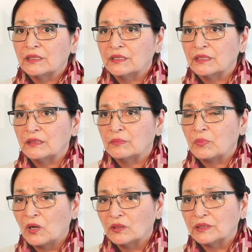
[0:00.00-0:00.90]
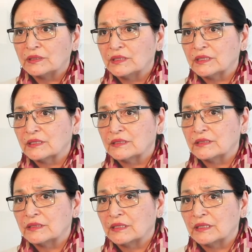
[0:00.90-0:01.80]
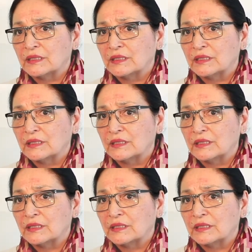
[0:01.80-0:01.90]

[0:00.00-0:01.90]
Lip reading: the politics,